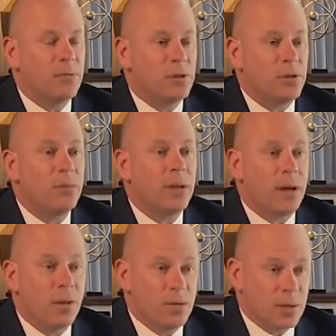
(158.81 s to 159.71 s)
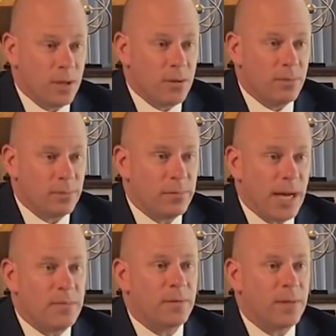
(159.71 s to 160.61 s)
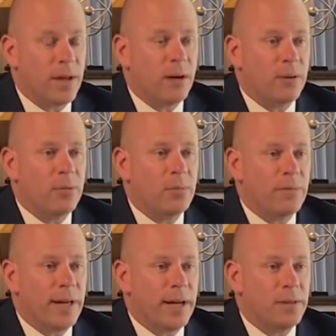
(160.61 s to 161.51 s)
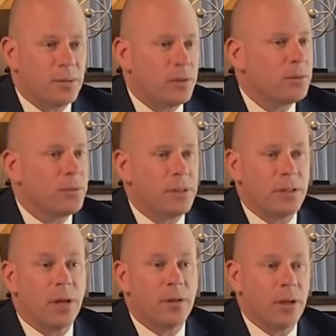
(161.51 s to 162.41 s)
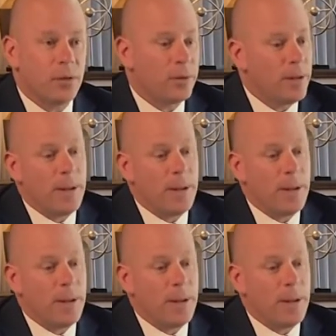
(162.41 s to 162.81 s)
resuming all those other types of care that we provide, the surgeries and all the other